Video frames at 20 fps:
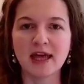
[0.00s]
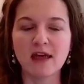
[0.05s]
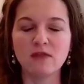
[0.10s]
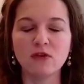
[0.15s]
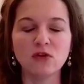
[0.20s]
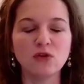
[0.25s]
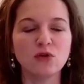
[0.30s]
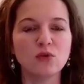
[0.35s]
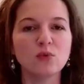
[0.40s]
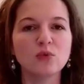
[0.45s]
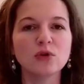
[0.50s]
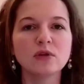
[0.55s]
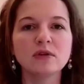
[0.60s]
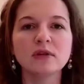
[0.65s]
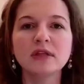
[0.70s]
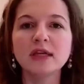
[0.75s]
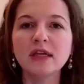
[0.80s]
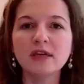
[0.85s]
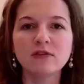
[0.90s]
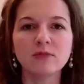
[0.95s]
and that you will
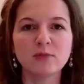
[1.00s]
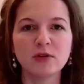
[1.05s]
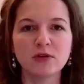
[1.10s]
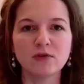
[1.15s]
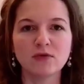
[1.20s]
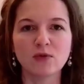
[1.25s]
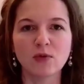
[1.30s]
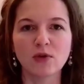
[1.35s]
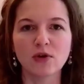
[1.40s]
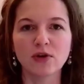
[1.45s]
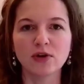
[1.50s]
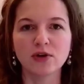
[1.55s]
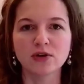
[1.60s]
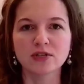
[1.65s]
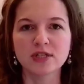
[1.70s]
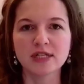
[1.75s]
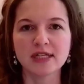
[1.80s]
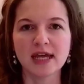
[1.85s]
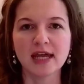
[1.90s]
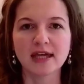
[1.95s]
leave before your
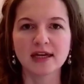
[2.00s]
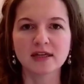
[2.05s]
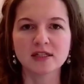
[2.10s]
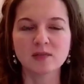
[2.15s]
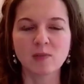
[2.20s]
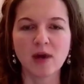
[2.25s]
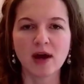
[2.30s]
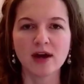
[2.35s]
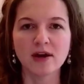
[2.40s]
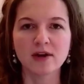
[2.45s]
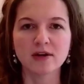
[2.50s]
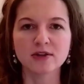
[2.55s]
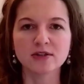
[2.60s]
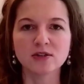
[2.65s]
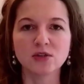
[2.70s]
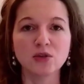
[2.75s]
stay expires,